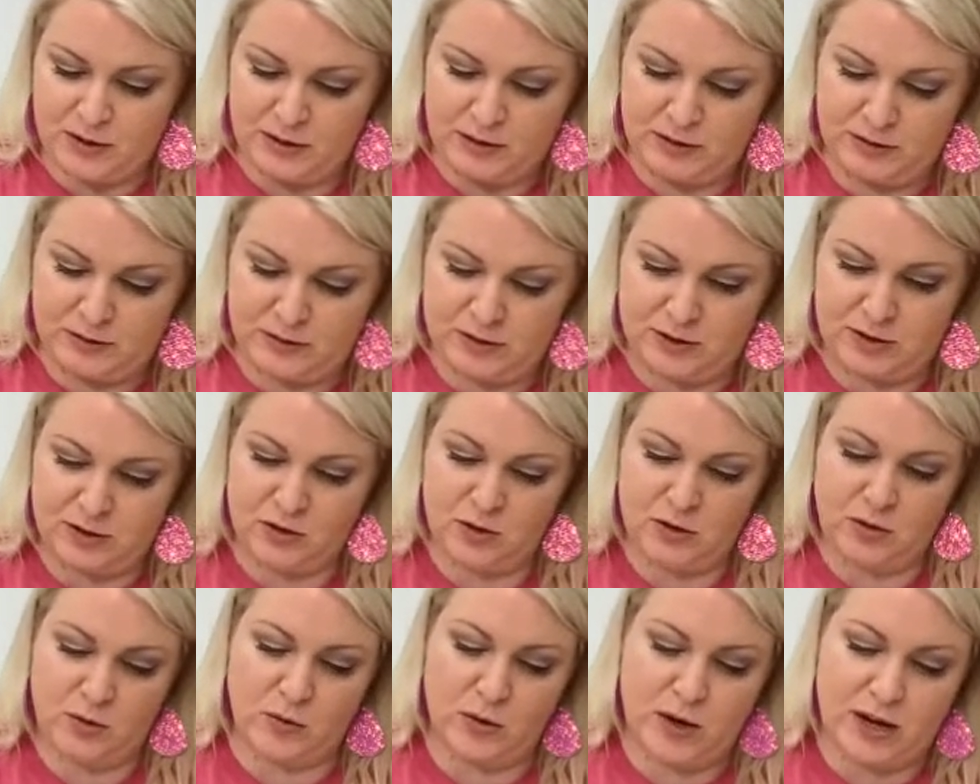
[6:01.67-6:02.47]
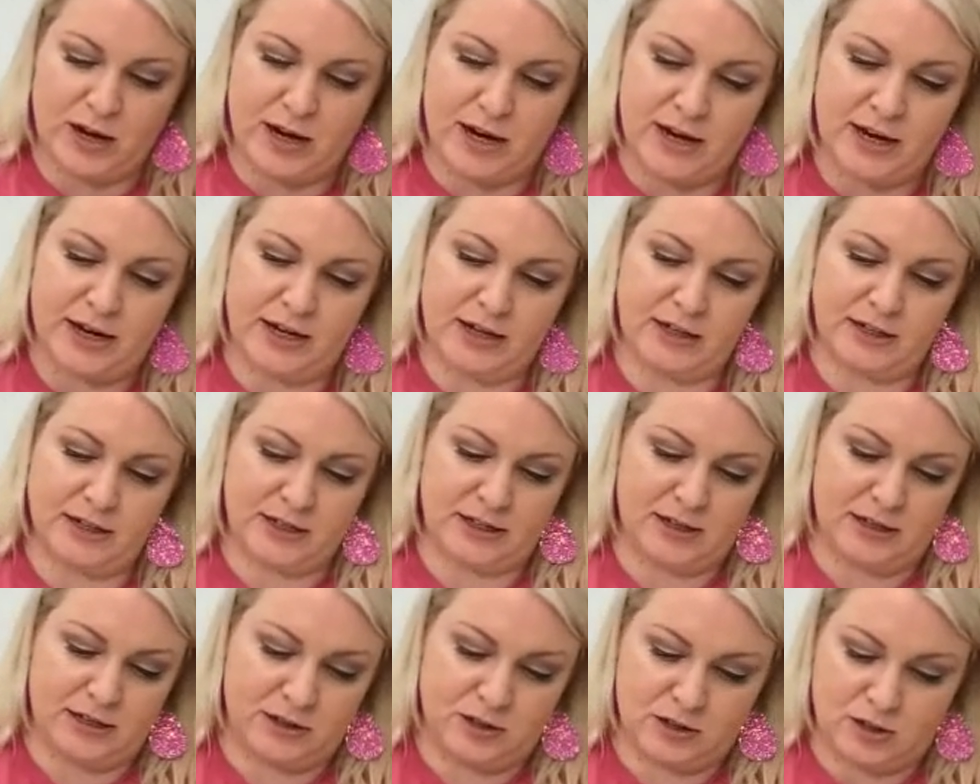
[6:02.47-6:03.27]
So I
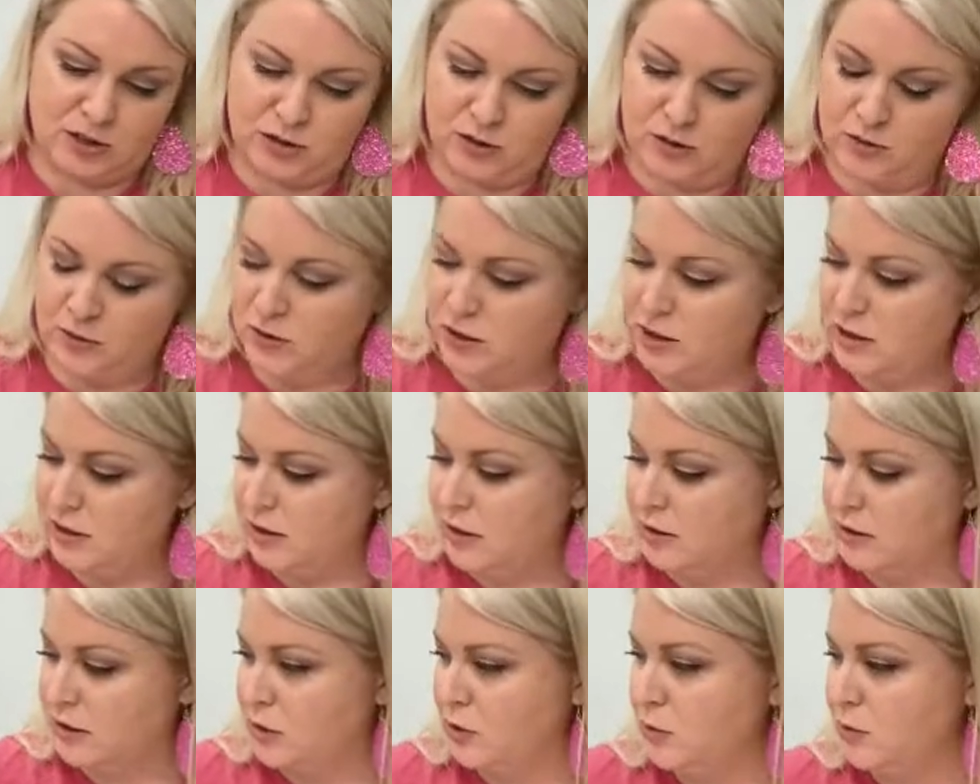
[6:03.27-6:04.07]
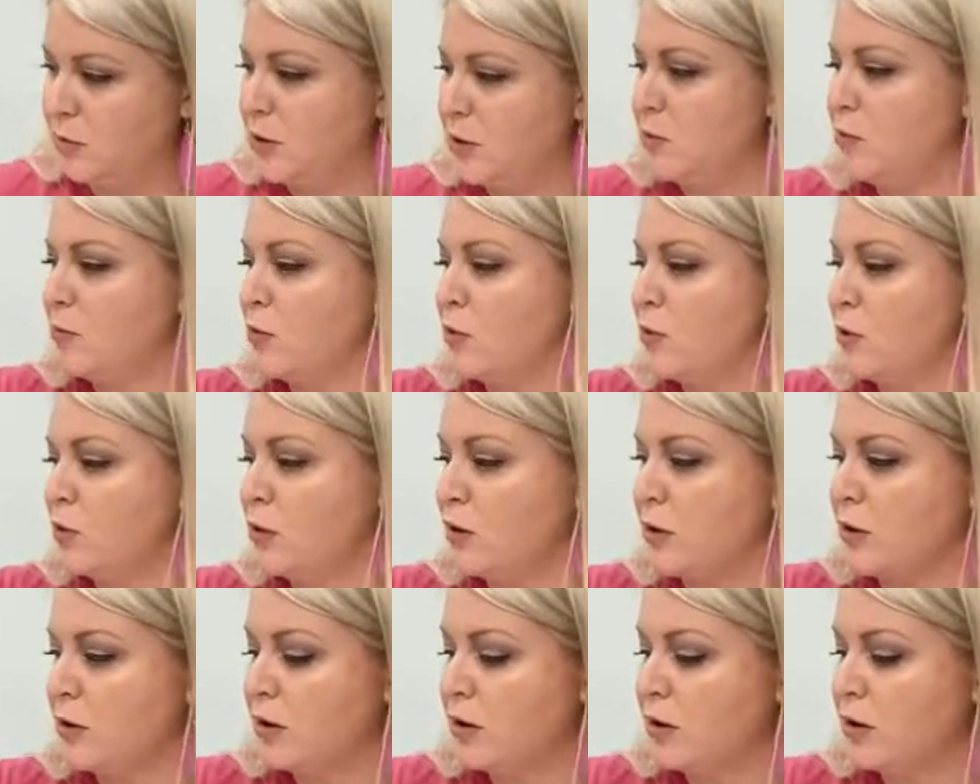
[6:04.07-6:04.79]
tend to get a little bit more